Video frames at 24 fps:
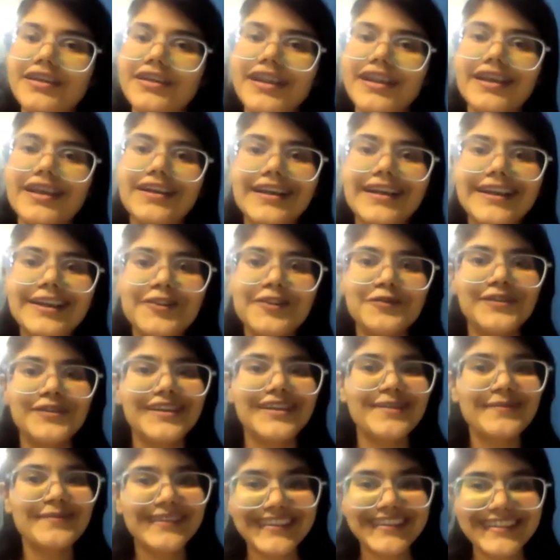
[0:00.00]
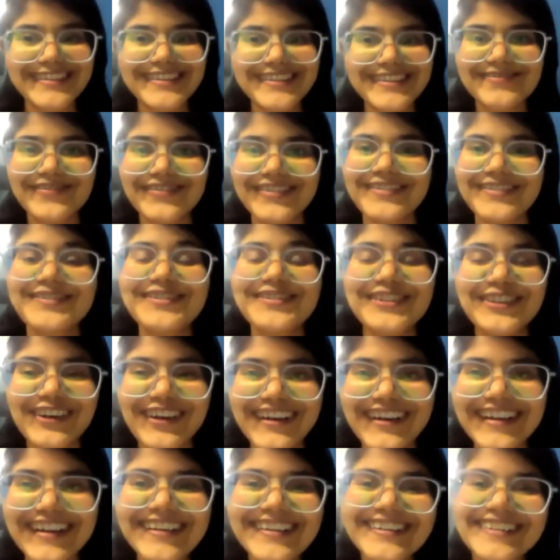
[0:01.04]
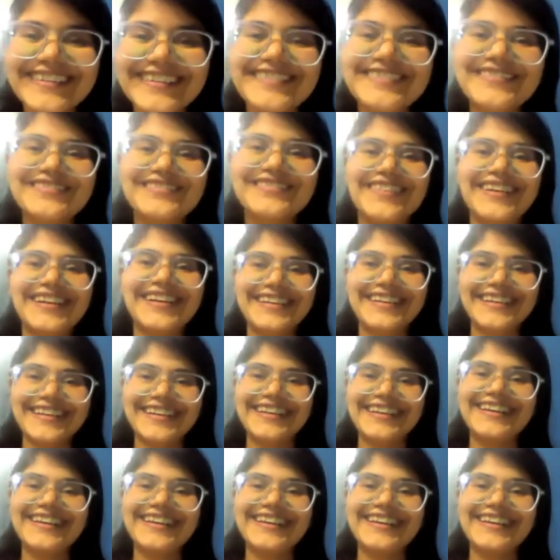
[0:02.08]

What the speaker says: take like 2-3 minutes, I'm sorry, but